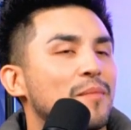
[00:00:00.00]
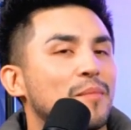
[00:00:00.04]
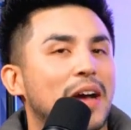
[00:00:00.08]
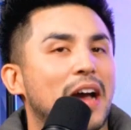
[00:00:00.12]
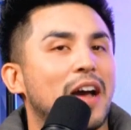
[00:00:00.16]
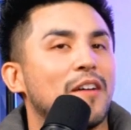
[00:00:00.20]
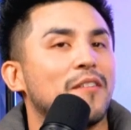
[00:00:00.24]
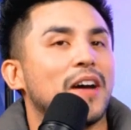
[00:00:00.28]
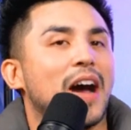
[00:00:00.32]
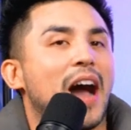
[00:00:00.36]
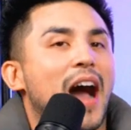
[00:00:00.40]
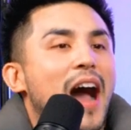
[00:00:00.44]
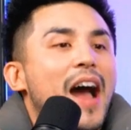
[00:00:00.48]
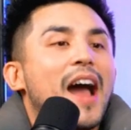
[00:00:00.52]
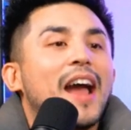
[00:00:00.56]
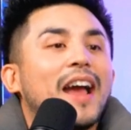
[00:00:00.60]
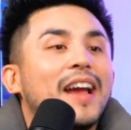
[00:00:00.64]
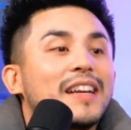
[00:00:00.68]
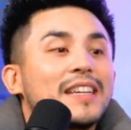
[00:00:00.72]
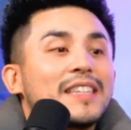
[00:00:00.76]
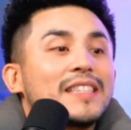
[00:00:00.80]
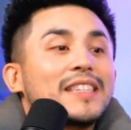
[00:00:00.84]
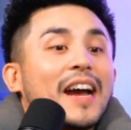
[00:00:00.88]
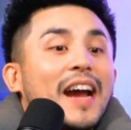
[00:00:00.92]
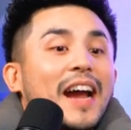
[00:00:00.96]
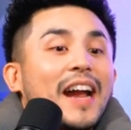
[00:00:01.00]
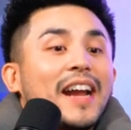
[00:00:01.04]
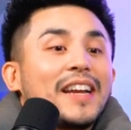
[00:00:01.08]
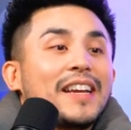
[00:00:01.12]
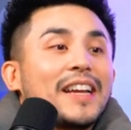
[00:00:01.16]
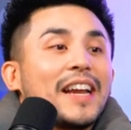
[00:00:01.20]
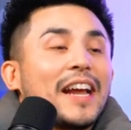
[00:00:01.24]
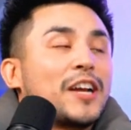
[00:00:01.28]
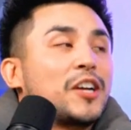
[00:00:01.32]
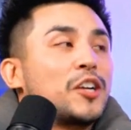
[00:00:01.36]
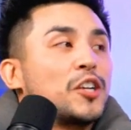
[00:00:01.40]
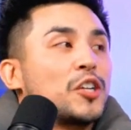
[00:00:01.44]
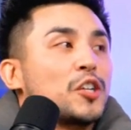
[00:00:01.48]
But I have high
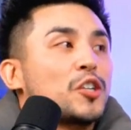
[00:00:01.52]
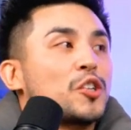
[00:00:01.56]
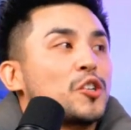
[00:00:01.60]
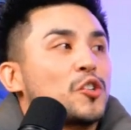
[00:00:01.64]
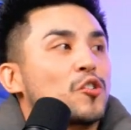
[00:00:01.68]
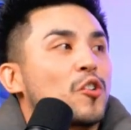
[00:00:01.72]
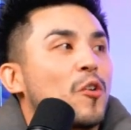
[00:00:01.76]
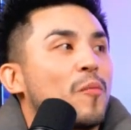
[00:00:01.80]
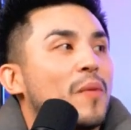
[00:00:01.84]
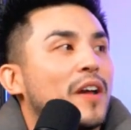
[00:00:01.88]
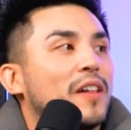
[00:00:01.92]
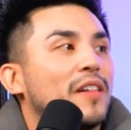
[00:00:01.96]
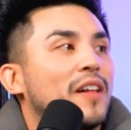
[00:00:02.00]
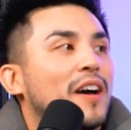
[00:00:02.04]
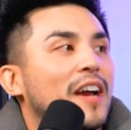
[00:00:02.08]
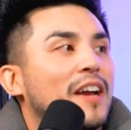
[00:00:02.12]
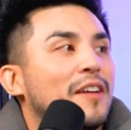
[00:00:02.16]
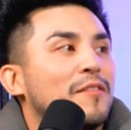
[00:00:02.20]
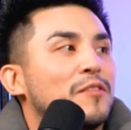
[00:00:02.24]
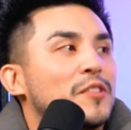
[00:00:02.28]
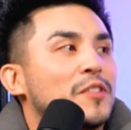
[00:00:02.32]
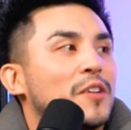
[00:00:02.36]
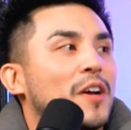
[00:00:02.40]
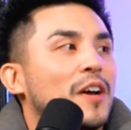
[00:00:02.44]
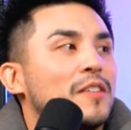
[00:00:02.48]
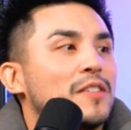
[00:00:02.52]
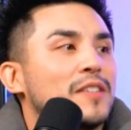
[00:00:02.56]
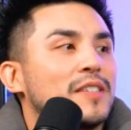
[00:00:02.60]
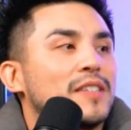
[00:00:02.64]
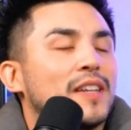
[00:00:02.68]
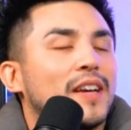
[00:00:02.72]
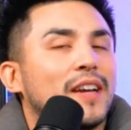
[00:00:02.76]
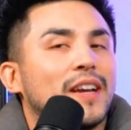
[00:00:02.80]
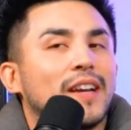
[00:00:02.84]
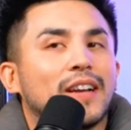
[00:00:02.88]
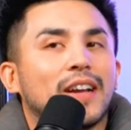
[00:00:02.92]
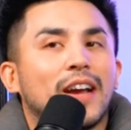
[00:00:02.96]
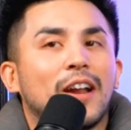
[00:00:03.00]
anxiety. I couldn't control my life. So I was
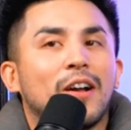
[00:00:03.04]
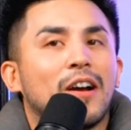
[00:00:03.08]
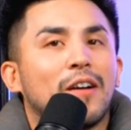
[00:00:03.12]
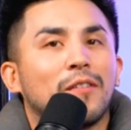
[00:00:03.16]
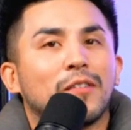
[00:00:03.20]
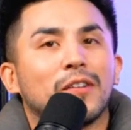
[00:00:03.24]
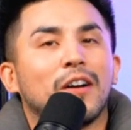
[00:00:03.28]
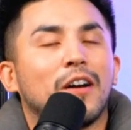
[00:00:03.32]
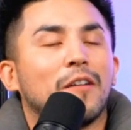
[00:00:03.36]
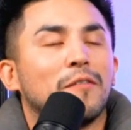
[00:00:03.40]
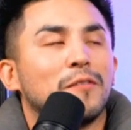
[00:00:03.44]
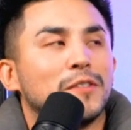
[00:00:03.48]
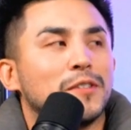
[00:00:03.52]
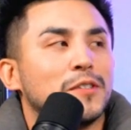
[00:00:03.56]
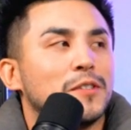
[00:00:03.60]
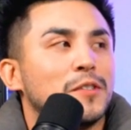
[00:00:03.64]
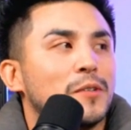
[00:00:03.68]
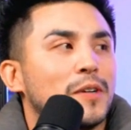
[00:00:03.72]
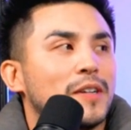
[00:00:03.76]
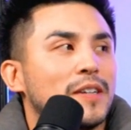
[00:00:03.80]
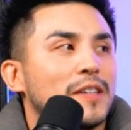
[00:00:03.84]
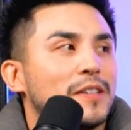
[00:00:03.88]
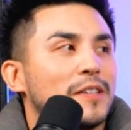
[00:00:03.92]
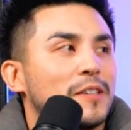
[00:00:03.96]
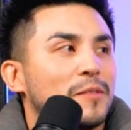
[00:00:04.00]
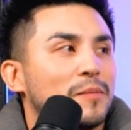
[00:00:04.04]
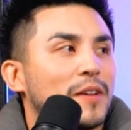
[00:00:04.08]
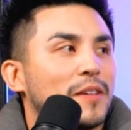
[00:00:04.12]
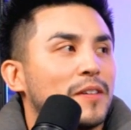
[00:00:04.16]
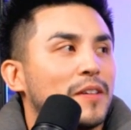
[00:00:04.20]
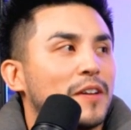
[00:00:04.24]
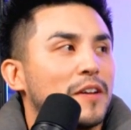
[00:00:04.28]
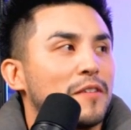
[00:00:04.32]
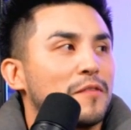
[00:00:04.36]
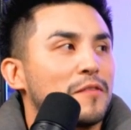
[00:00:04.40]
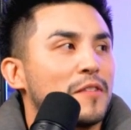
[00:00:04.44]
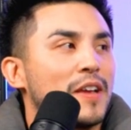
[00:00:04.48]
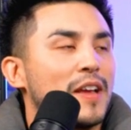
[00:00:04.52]
like, I don't have confidence to do anything in my
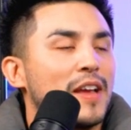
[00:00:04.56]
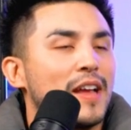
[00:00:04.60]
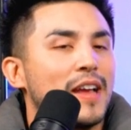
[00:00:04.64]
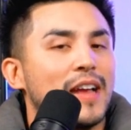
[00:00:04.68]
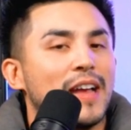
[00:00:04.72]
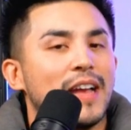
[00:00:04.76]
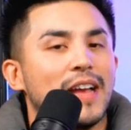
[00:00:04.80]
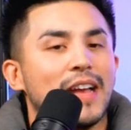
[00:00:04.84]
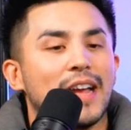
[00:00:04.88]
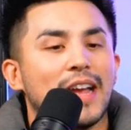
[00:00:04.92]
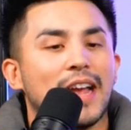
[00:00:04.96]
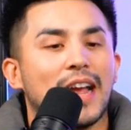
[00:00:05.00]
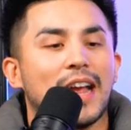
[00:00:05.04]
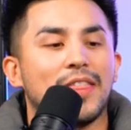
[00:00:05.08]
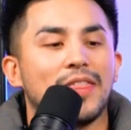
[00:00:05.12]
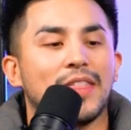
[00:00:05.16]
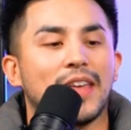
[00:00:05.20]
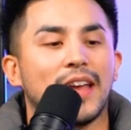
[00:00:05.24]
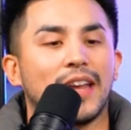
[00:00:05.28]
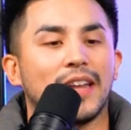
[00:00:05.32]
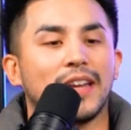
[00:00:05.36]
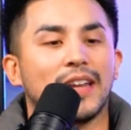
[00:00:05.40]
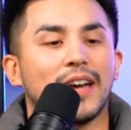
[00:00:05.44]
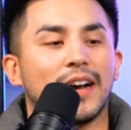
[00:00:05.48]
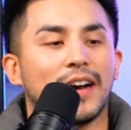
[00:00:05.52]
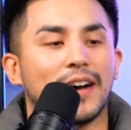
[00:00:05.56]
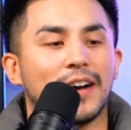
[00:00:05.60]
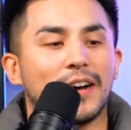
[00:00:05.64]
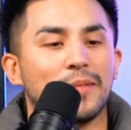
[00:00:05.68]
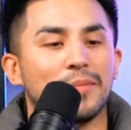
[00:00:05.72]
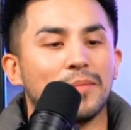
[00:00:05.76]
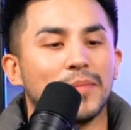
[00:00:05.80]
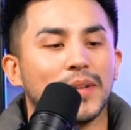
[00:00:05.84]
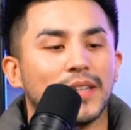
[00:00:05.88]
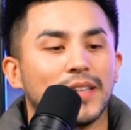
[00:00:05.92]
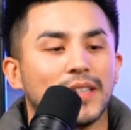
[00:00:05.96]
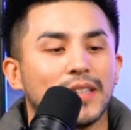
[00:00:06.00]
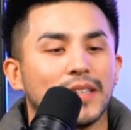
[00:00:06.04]
life. And then
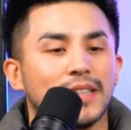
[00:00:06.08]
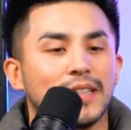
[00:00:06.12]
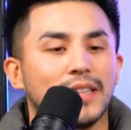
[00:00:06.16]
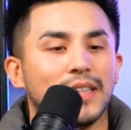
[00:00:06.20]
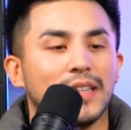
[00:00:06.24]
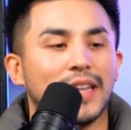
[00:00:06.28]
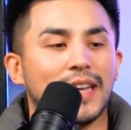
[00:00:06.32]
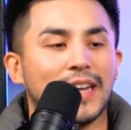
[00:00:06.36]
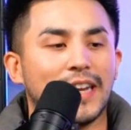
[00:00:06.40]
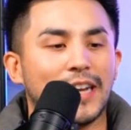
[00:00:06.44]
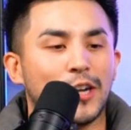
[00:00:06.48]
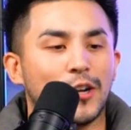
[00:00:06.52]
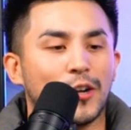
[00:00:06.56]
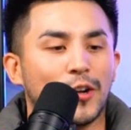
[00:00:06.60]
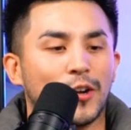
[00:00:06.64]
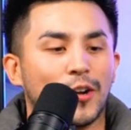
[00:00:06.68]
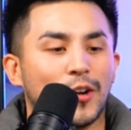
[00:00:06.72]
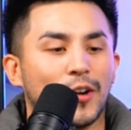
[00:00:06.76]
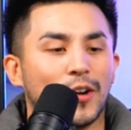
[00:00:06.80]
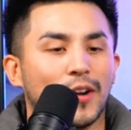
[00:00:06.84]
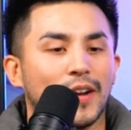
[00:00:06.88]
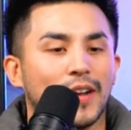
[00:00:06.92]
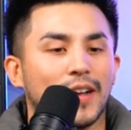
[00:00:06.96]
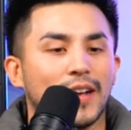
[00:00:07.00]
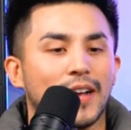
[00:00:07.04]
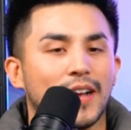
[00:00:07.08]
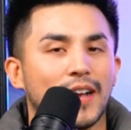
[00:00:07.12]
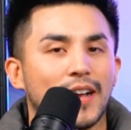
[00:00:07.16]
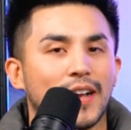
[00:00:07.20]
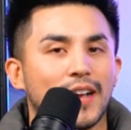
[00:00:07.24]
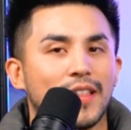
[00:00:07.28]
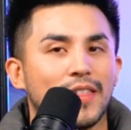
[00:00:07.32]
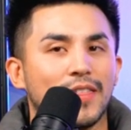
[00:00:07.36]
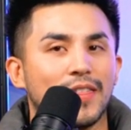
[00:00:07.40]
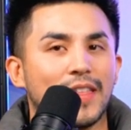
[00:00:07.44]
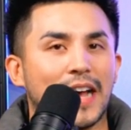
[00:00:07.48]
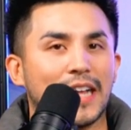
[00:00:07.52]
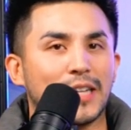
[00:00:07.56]
later,
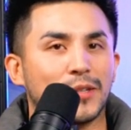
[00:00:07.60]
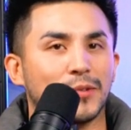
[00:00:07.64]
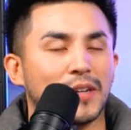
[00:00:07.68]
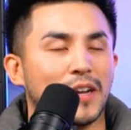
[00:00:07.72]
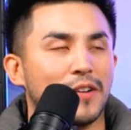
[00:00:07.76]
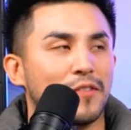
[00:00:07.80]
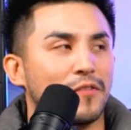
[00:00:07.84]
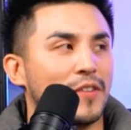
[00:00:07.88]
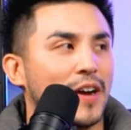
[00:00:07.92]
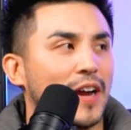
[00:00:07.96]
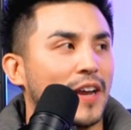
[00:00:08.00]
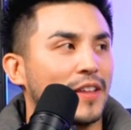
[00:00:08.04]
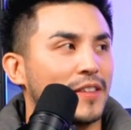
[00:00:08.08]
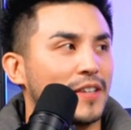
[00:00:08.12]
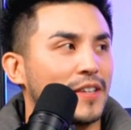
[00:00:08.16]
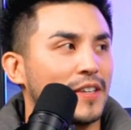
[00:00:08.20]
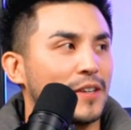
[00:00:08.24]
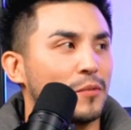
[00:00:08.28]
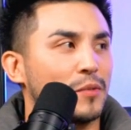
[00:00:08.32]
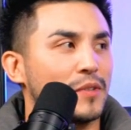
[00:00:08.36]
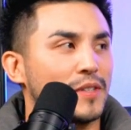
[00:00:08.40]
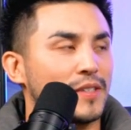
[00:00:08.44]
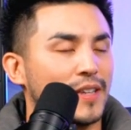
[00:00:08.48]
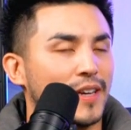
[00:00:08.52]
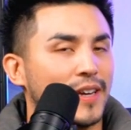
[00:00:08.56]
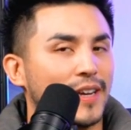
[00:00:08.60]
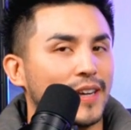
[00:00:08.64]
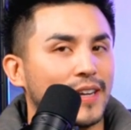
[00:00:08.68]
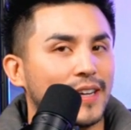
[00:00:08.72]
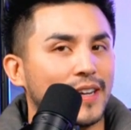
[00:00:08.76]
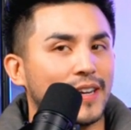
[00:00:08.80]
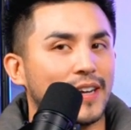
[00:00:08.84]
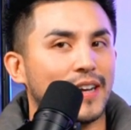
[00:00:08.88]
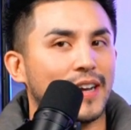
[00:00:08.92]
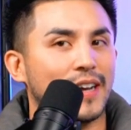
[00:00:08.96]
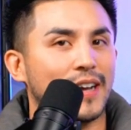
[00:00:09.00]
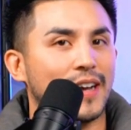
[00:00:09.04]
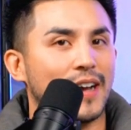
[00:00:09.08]
that's when I finally was like,
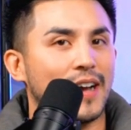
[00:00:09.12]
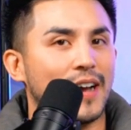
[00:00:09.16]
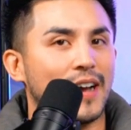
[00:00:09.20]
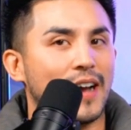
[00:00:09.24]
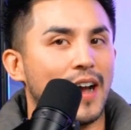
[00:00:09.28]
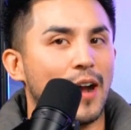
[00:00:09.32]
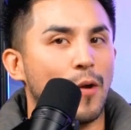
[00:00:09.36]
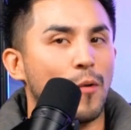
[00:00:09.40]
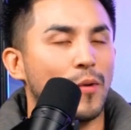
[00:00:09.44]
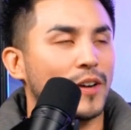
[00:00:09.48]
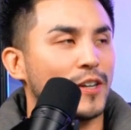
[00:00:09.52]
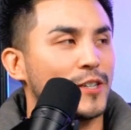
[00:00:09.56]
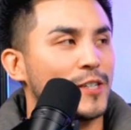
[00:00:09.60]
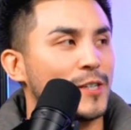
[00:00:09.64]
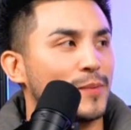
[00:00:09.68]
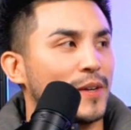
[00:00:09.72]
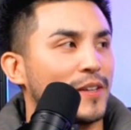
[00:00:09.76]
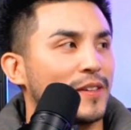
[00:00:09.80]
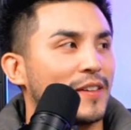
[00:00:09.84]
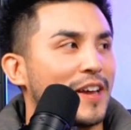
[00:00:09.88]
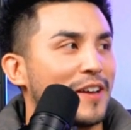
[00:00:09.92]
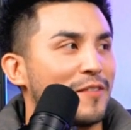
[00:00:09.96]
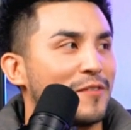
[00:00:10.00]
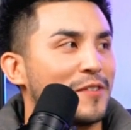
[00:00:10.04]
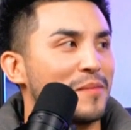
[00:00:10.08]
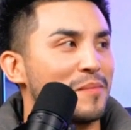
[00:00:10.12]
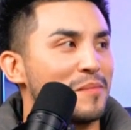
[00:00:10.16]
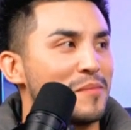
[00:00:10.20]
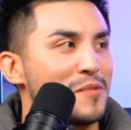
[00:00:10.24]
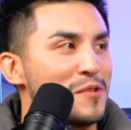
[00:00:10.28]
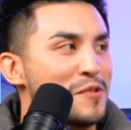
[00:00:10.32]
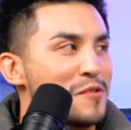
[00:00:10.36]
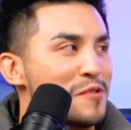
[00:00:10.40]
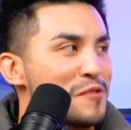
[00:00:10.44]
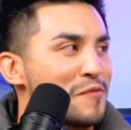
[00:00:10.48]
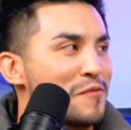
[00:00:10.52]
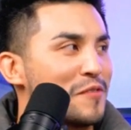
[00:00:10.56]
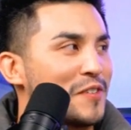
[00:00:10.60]
I wanted to my life and move.
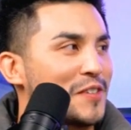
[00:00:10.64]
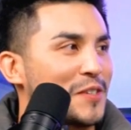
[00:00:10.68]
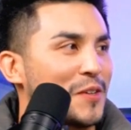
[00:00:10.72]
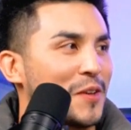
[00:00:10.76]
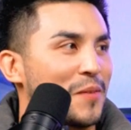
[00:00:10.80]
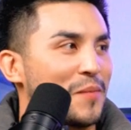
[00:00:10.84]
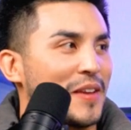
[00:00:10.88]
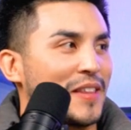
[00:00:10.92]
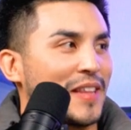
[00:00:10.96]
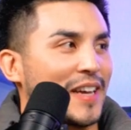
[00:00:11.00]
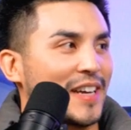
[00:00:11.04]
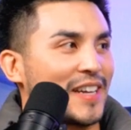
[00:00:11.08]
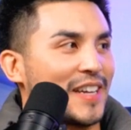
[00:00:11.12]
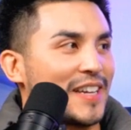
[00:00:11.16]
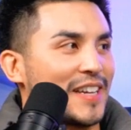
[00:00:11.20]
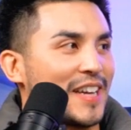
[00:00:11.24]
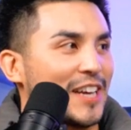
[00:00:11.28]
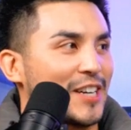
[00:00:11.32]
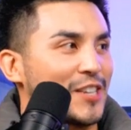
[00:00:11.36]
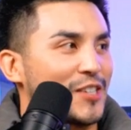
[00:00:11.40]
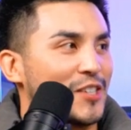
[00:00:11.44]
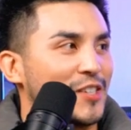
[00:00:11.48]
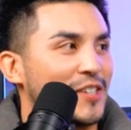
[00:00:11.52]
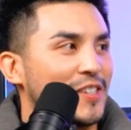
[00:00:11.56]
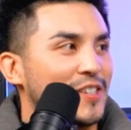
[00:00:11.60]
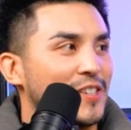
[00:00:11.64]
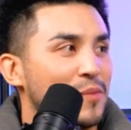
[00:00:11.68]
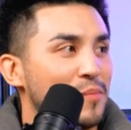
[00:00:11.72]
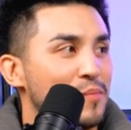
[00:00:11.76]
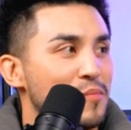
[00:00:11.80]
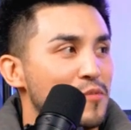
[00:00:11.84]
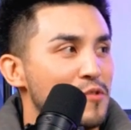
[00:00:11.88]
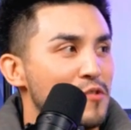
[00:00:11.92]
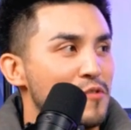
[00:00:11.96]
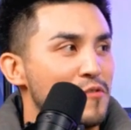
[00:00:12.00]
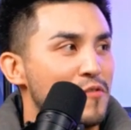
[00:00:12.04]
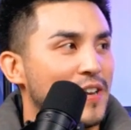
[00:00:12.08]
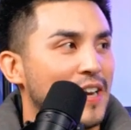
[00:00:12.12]
So I made that connection to move.
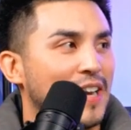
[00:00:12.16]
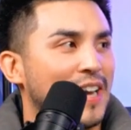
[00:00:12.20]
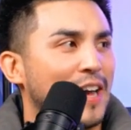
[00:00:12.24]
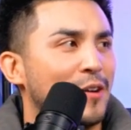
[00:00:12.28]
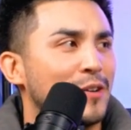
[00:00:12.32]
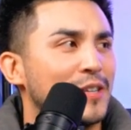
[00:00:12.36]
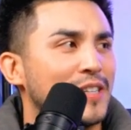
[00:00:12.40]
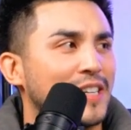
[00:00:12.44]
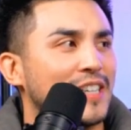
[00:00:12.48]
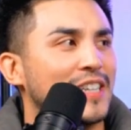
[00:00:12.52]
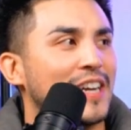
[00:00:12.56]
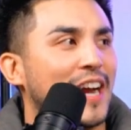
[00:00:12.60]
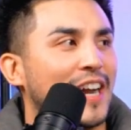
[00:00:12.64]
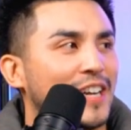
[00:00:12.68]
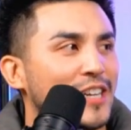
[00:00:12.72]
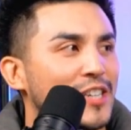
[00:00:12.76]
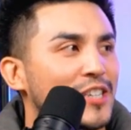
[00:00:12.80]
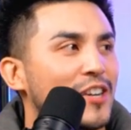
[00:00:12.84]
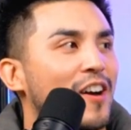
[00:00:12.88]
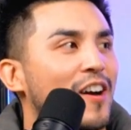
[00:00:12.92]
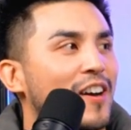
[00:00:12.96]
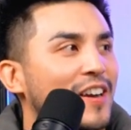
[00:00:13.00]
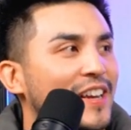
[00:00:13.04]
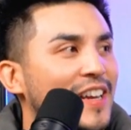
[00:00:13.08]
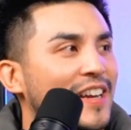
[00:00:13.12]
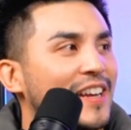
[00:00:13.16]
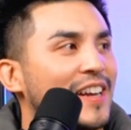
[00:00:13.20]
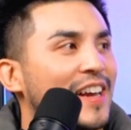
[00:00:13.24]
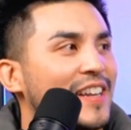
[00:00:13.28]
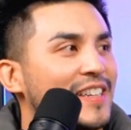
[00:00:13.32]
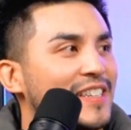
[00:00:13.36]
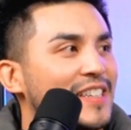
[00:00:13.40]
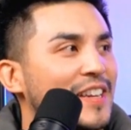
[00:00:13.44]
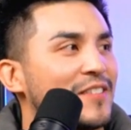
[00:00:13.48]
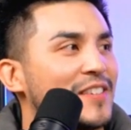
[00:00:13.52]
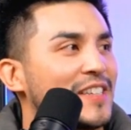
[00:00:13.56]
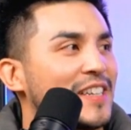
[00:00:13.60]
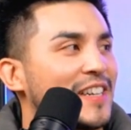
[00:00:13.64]
And I was like kind of talking
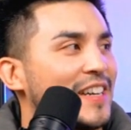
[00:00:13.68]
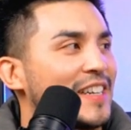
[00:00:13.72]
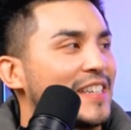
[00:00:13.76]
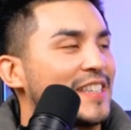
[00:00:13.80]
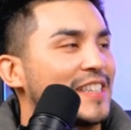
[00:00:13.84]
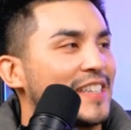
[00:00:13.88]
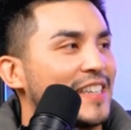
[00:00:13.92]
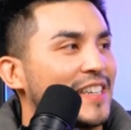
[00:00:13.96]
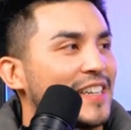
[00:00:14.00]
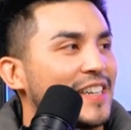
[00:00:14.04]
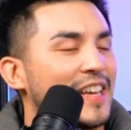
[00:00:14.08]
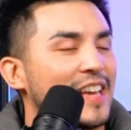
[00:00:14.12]
at 17, 18.